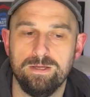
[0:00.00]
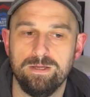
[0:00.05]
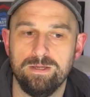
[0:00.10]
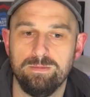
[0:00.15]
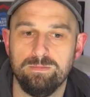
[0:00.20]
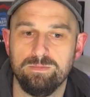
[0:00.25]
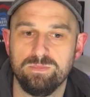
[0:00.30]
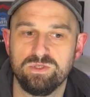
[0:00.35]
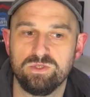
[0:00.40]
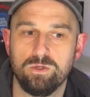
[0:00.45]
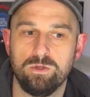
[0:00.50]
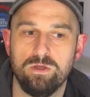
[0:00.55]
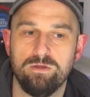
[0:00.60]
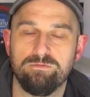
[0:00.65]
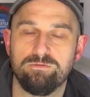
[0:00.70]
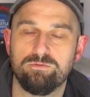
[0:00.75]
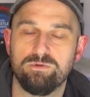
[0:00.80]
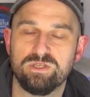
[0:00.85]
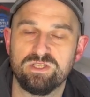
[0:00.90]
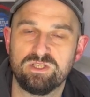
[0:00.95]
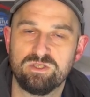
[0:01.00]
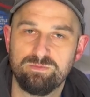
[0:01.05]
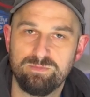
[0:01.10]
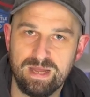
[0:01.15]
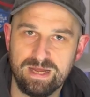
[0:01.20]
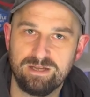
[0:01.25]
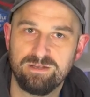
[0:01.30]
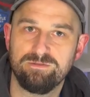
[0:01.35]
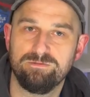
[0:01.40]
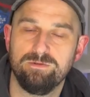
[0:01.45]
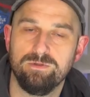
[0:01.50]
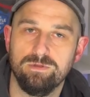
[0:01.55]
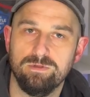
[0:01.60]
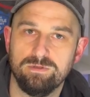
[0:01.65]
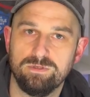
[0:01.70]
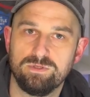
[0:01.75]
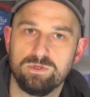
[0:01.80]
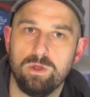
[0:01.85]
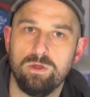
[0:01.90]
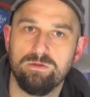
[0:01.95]
sort of respectful
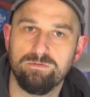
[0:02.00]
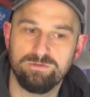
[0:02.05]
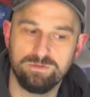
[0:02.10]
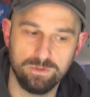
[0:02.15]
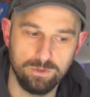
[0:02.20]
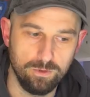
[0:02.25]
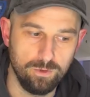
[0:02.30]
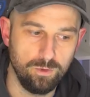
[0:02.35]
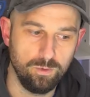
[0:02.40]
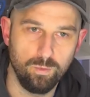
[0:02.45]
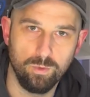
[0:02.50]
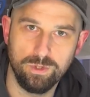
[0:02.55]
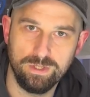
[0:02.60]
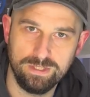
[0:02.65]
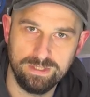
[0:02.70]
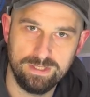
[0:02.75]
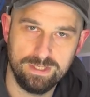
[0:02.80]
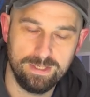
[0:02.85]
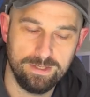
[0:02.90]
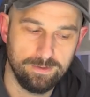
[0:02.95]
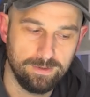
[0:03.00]
sort of tone, wouldn't it?